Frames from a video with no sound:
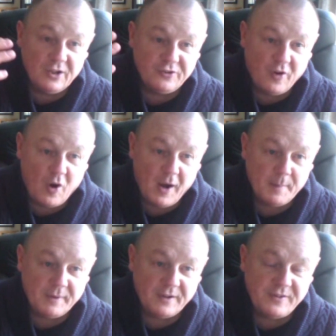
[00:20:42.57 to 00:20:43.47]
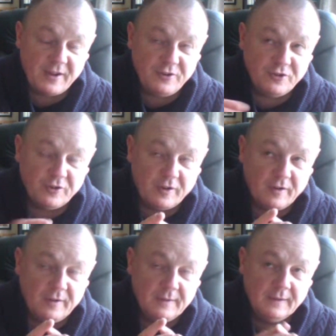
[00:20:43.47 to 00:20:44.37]
time and attention.
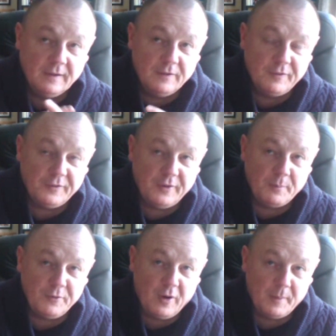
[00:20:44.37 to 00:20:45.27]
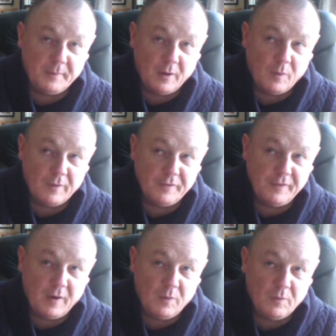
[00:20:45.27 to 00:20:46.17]
And for some time now I
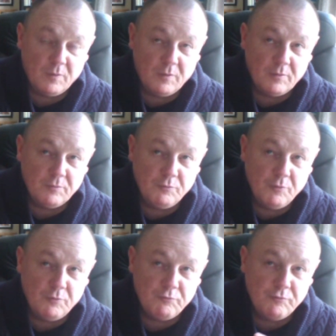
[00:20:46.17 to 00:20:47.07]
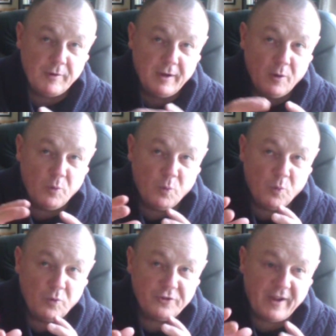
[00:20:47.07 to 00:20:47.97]
felt real
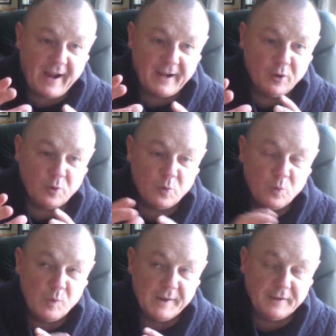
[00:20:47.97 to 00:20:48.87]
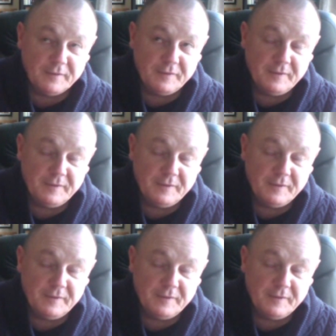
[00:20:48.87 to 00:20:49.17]
tangle with